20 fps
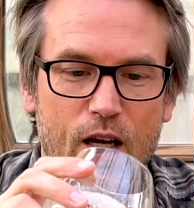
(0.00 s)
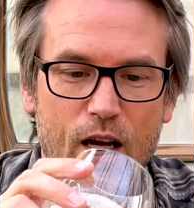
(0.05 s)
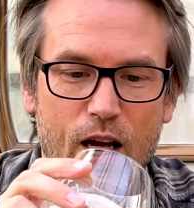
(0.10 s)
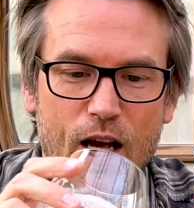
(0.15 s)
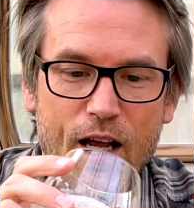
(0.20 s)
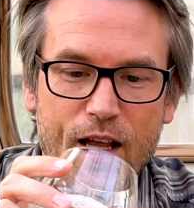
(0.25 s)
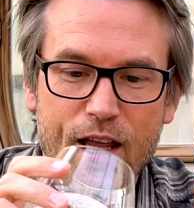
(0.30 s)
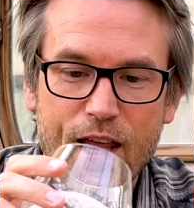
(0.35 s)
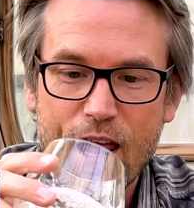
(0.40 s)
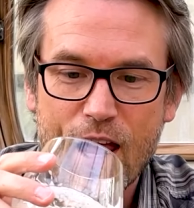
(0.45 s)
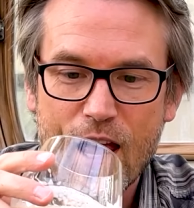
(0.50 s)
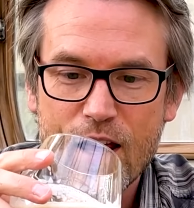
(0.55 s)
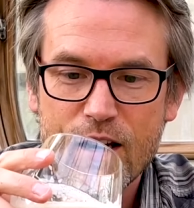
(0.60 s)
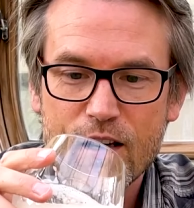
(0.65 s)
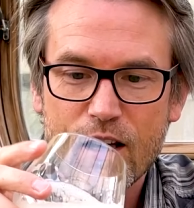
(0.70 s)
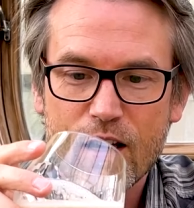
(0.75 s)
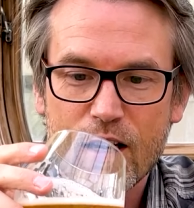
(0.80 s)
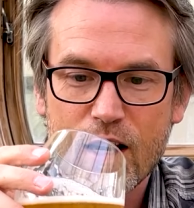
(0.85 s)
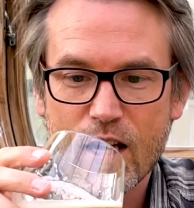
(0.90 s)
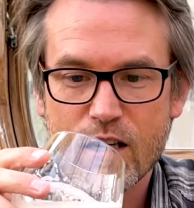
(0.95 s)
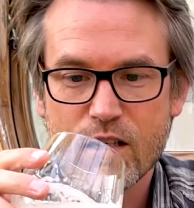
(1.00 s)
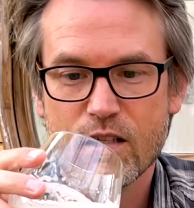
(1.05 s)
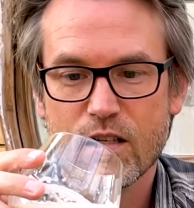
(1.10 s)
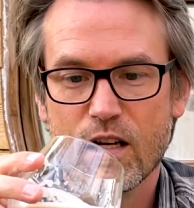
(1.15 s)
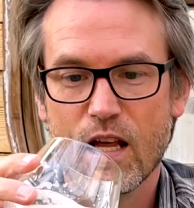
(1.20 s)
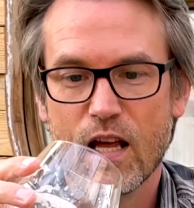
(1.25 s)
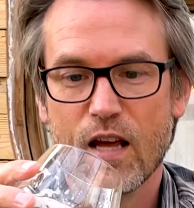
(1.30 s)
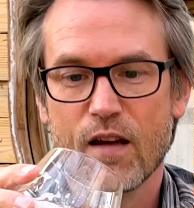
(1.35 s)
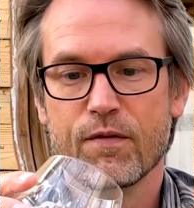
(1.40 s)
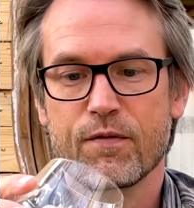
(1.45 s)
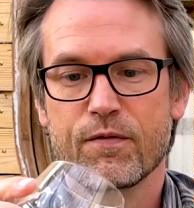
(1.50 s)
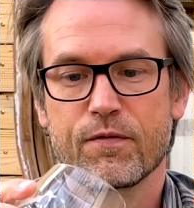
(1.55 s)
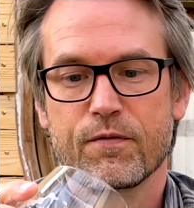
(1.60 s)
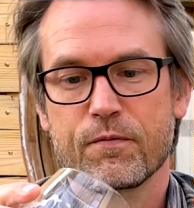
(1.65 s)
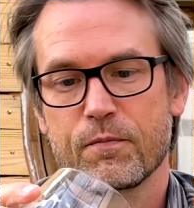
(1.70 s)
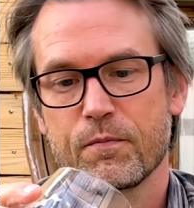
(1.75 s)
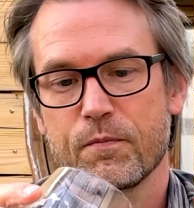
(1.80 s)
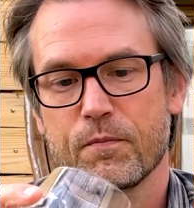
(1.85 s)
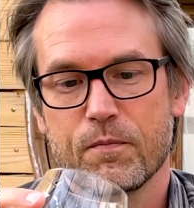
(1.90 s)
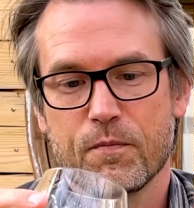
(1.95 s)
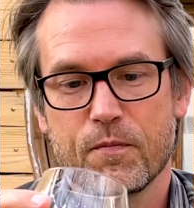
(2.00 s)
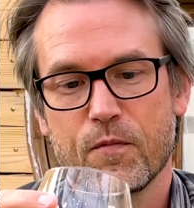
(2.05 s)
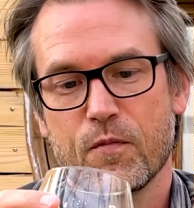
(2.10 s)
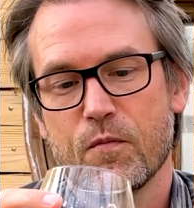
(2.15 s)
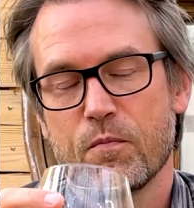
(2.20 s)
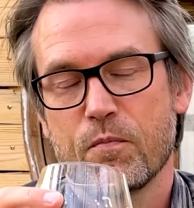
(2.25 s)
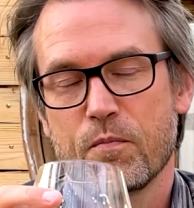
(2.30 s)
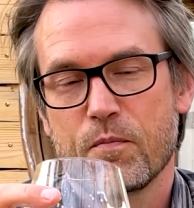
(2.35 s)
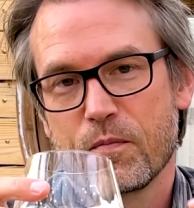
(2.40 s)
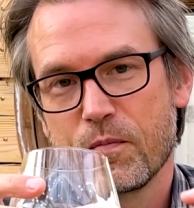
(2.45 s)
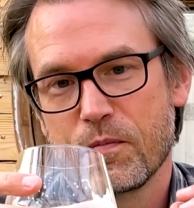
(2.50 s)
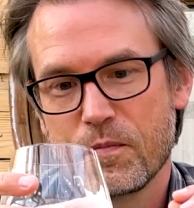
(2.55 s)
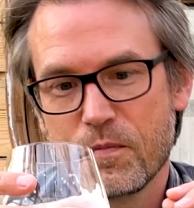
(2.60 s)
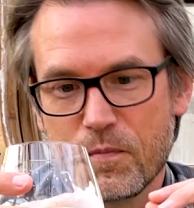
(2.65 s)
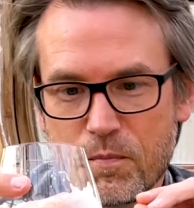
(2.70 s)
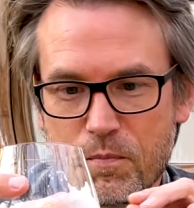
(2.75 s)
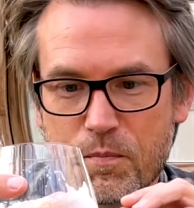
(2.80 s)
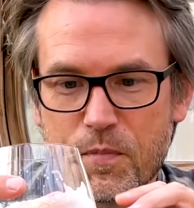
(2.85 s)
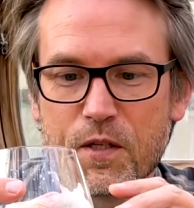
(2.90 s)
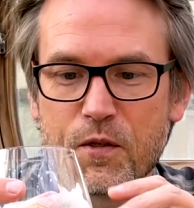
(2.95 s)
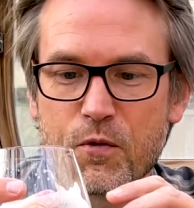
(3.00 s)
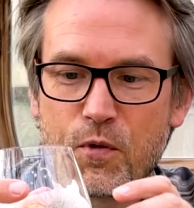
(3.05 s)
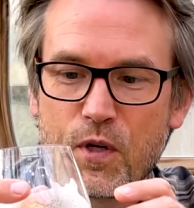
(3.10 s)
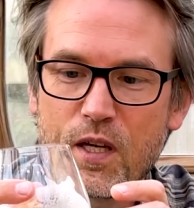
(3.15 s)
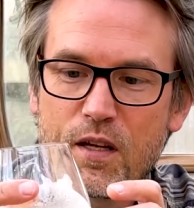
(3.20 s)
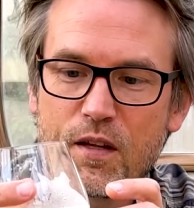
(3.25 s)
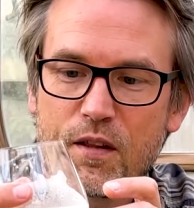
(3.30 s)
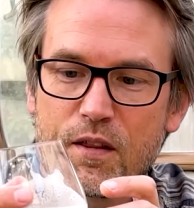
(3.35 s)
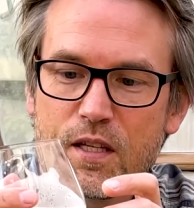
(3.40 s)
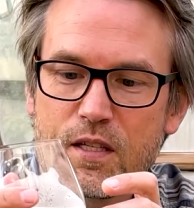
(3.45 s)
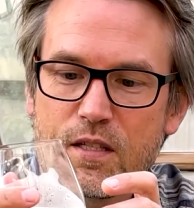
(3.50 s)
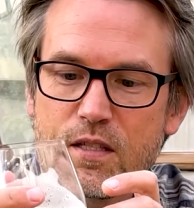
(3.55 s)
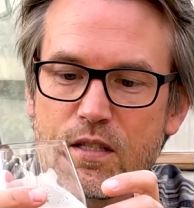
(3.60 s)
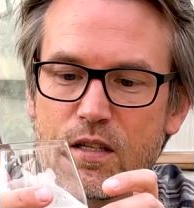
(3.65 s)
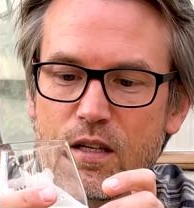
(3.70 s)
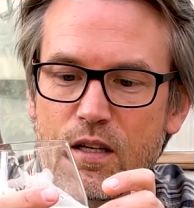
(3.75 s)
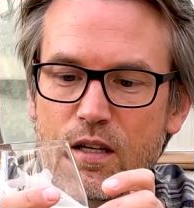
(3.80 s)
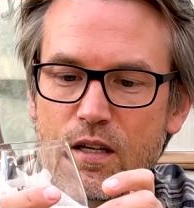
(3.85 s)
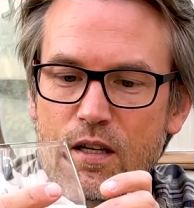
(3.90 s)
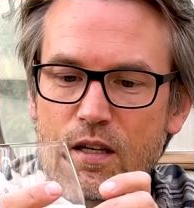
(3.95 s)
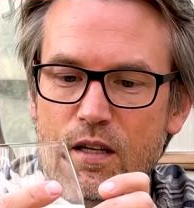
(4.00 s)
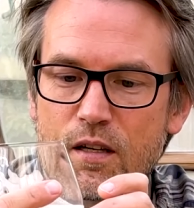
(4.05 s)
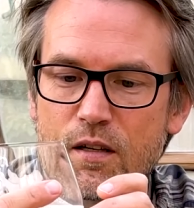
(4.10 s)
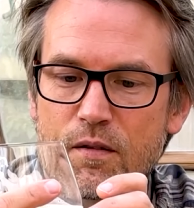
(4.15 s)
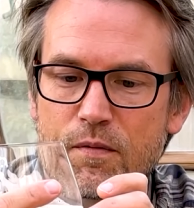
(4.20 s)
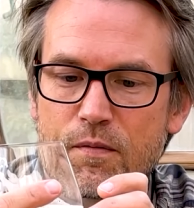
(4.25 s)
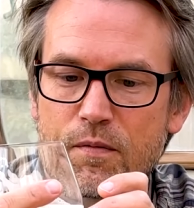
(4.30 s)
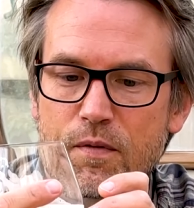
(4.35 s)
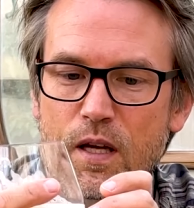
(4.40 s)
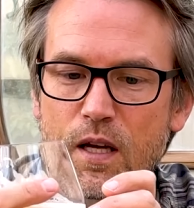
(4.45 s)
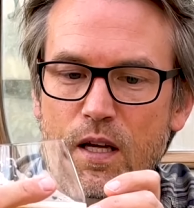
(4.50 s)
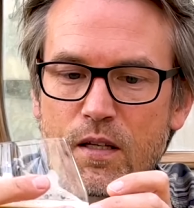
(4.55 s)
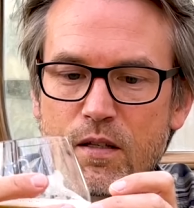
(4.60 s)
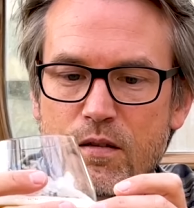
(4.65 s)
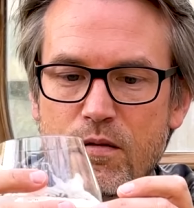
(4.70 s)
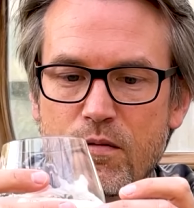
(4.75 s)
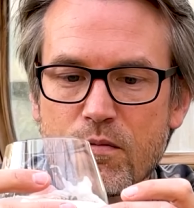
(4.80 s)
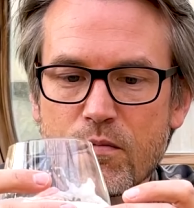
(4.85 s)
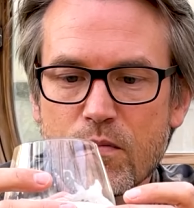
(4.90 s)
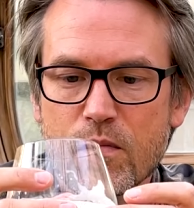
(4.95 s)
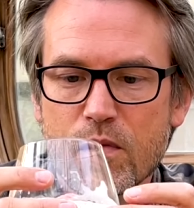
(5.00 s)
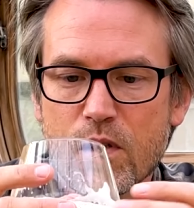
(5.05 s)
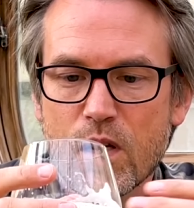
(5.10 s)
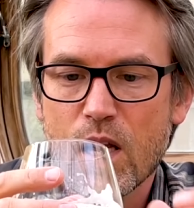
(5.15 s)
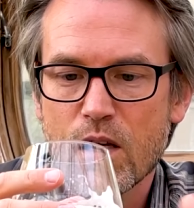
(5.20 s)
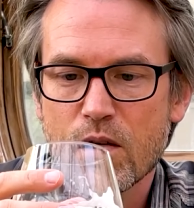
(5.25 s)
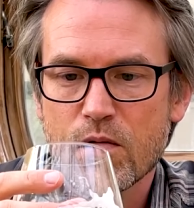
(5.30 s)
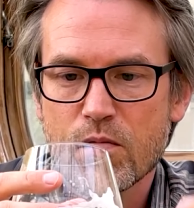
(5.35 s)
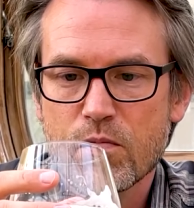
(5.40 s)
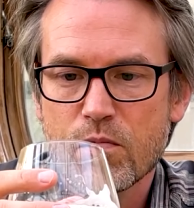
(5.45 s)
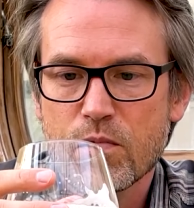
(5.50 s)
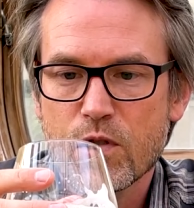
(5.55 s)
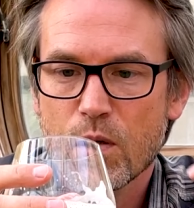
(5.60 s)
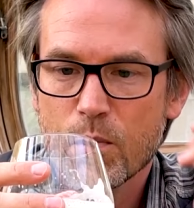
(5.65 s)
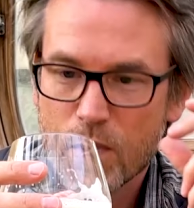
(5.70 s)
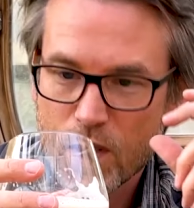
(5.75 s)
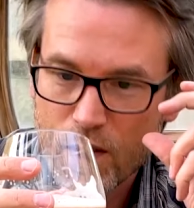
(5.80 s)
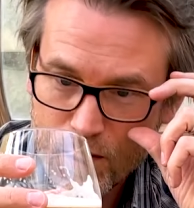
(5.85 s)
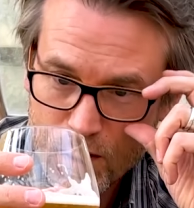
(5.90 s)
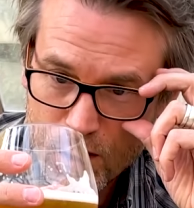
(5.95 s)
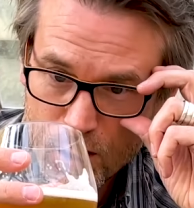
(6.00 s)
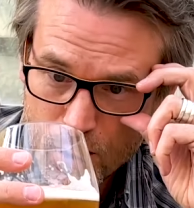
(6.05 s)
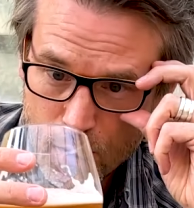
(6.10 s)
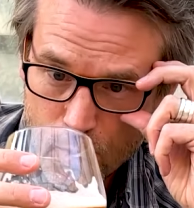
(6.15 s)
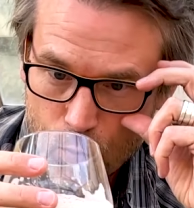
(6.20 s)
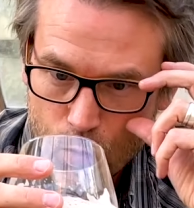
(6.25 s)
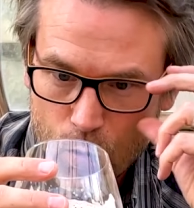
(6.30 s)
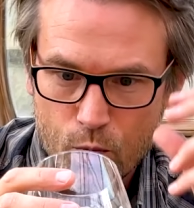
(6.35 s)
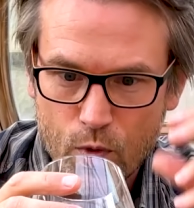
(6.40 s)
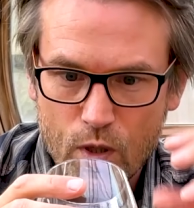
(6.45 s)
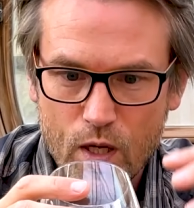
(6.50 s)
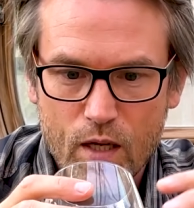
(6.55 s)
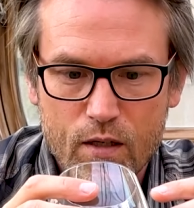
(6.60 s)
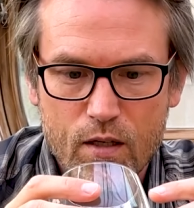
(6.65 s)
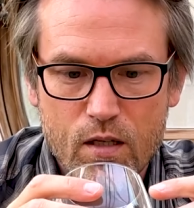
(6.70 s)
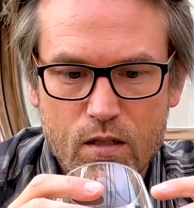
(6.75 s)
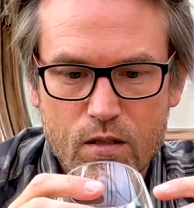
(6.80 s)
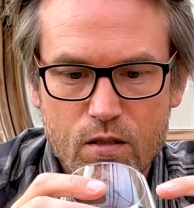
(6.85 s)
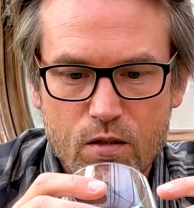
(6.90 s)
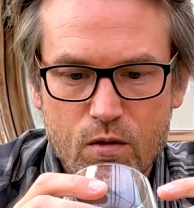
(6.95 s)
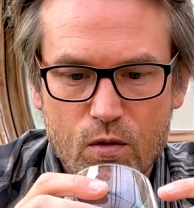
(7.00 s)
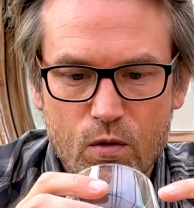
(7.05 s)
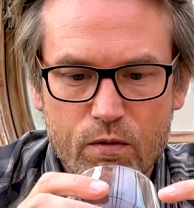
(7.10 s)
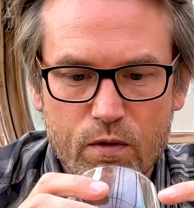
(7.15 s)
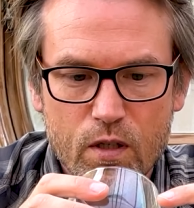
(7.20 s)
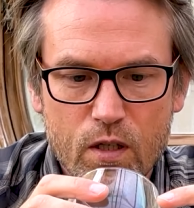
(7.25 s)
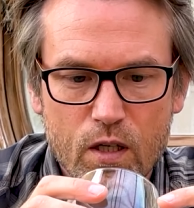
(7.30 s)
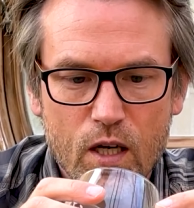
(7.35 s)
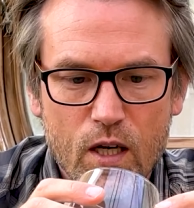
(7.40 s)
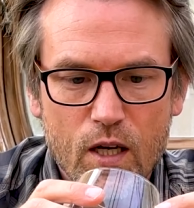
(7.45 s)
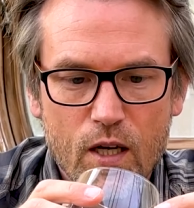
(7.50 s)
I can and actually have been drinking this at some evenings when we had guests over.